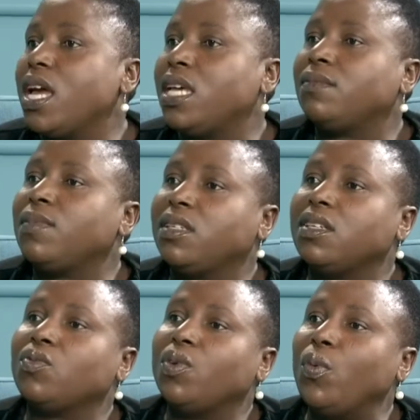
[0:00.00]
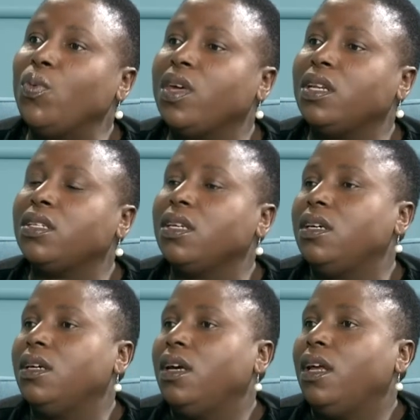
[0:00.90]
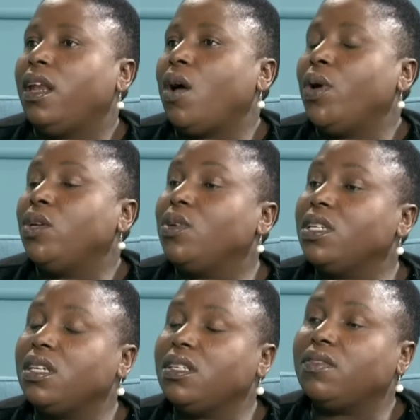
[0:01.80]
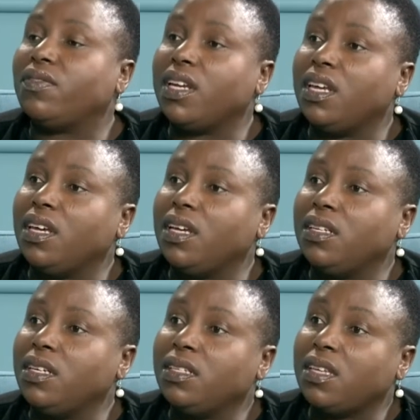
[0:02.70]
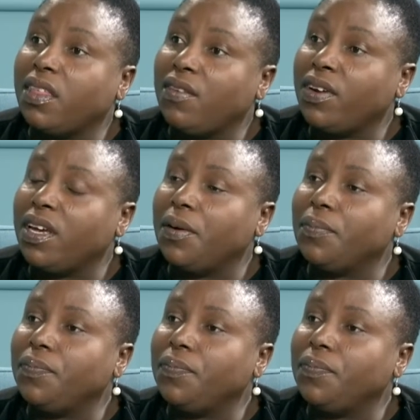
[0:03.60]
as much as we know that now education is free in South Africa.